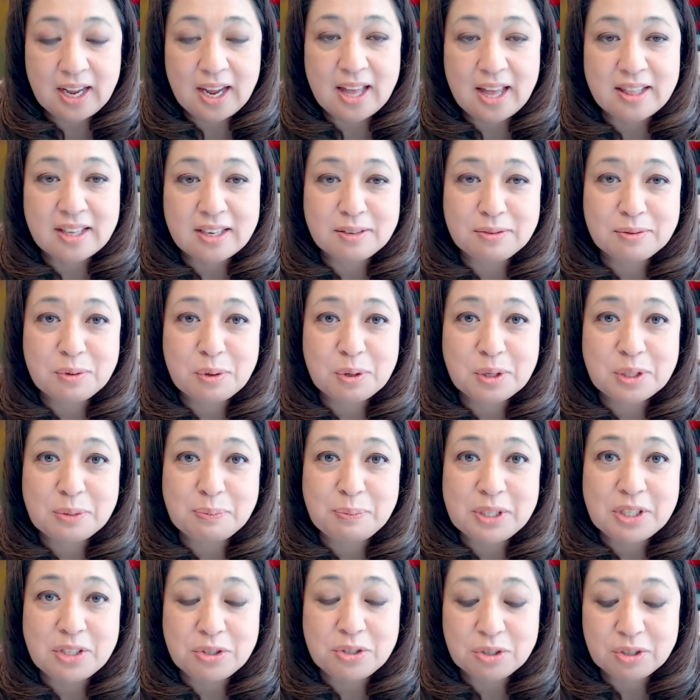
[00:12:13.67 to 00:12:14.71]
And then, of course,
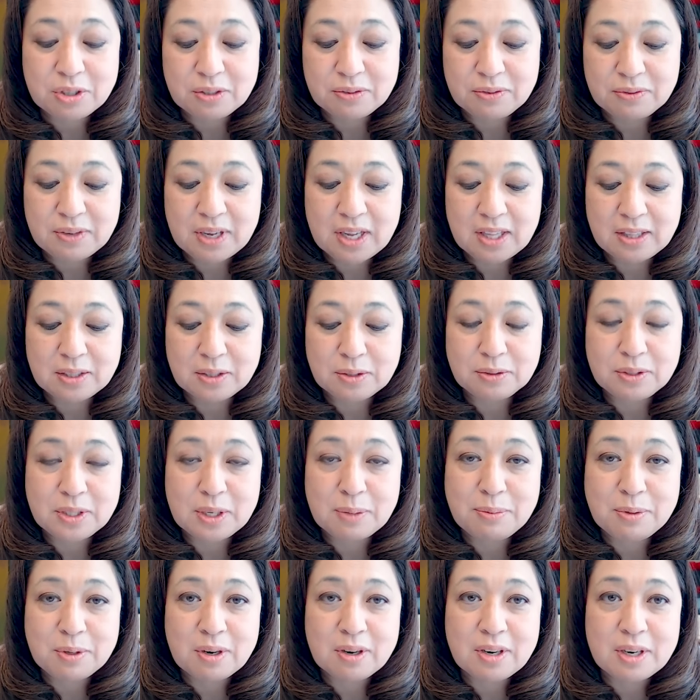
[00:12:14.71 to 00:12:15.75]
be sure to follow
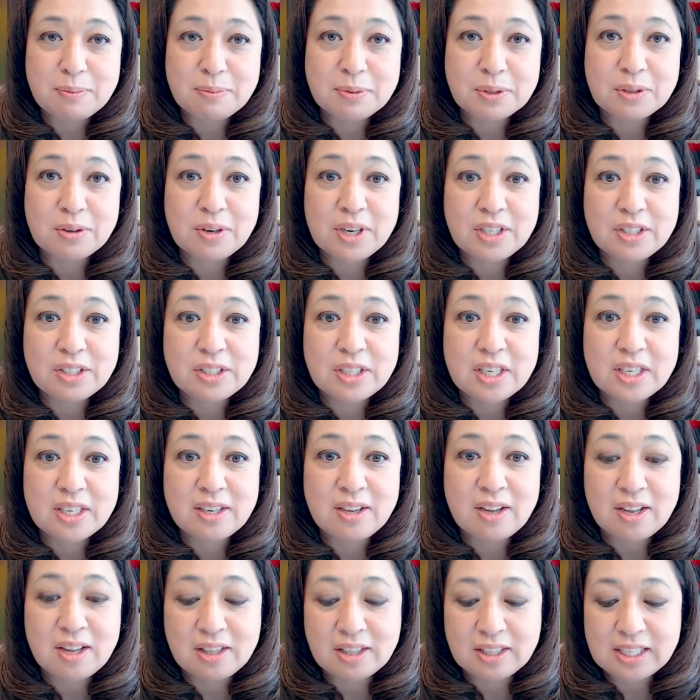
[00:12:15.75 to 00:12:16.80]
W R
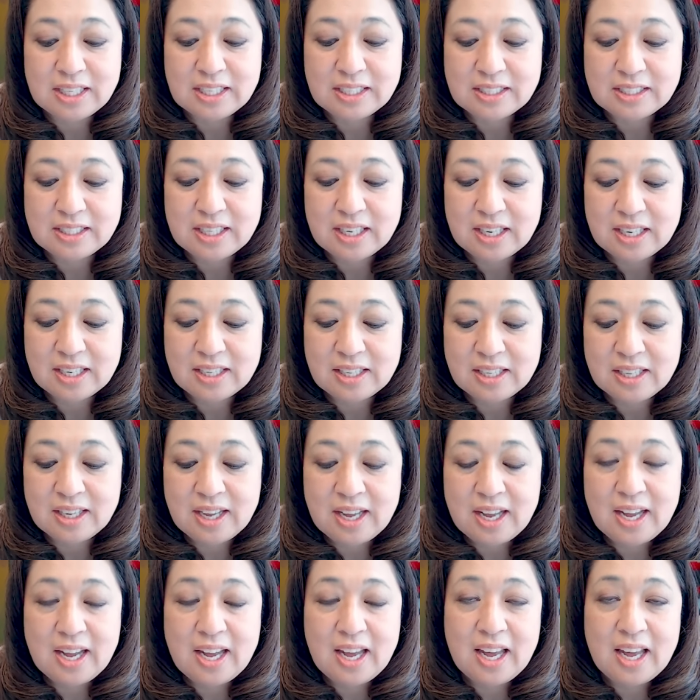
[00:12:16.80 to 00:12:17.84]
Immigration on LinkedIn
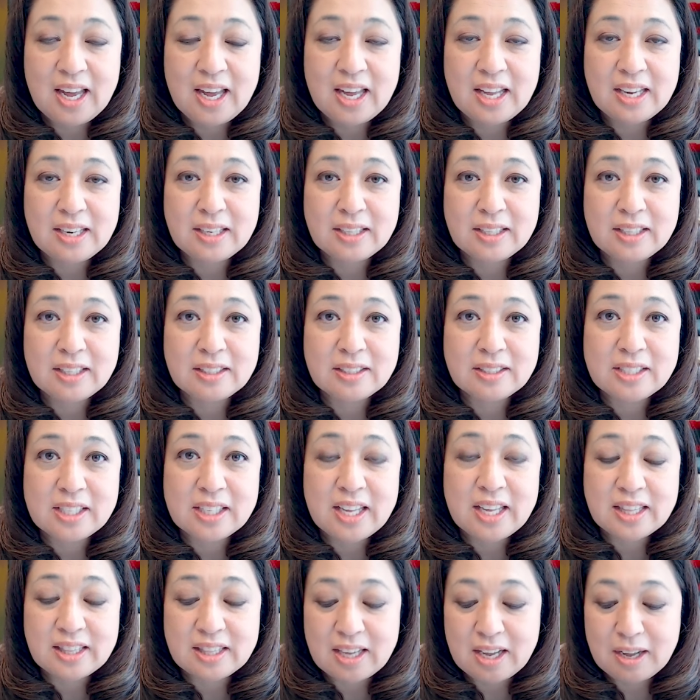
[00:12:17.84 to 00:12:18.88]
and to
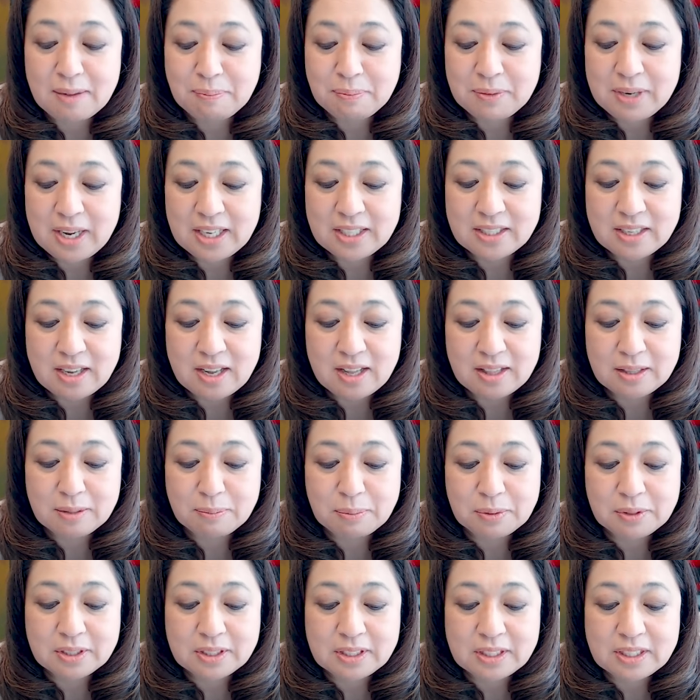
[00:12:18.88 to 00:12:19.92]
get the updates on the
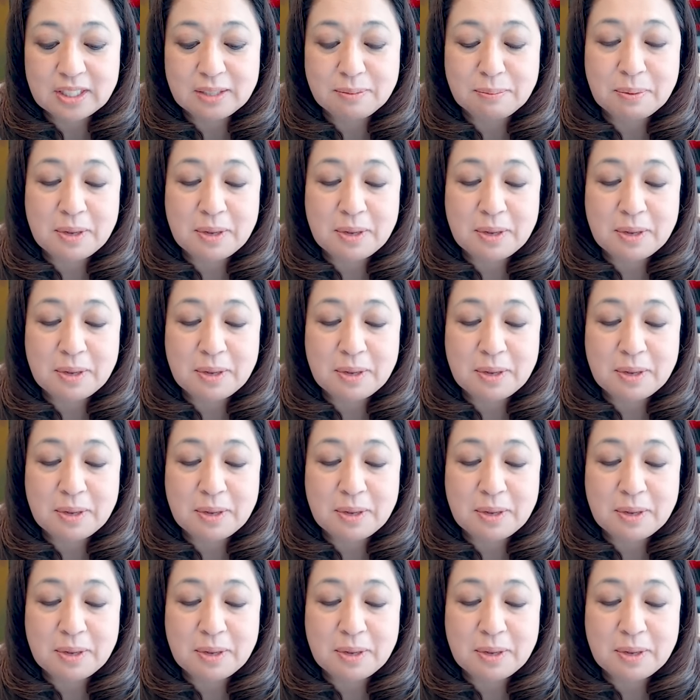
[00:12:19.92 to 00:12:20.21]
Bulletin